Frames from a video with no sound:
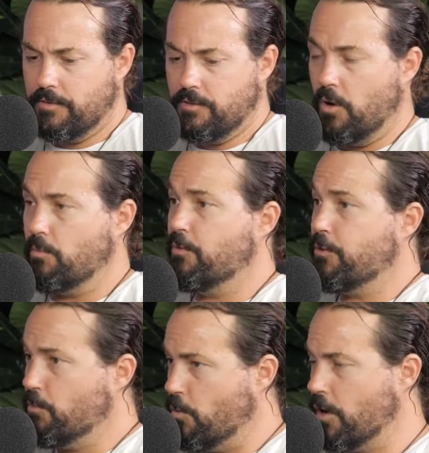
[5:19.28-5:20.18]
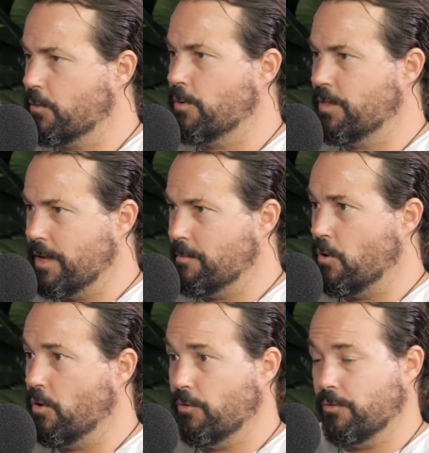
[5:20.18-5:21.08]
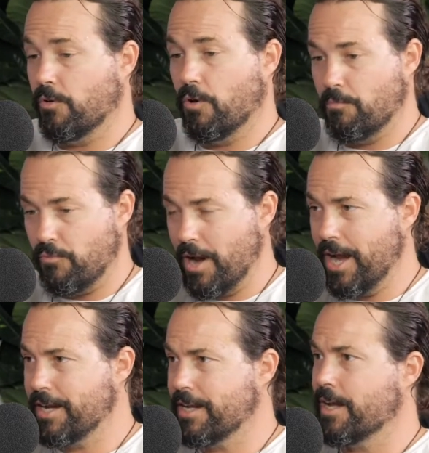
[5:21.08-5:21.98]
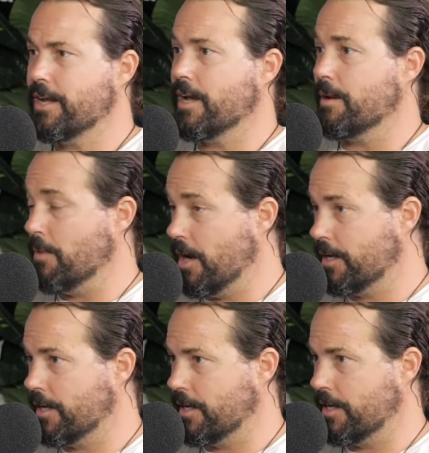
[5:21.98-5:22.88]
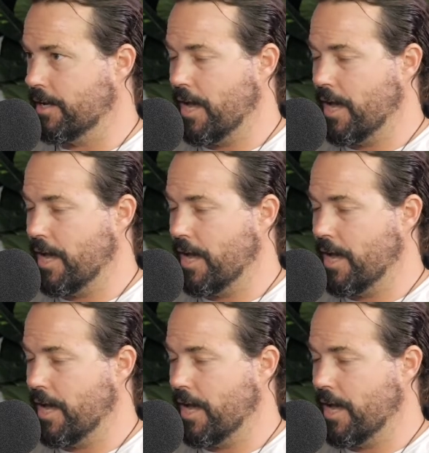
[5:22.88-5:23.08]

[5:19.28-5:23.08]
through working with them on branding and marketing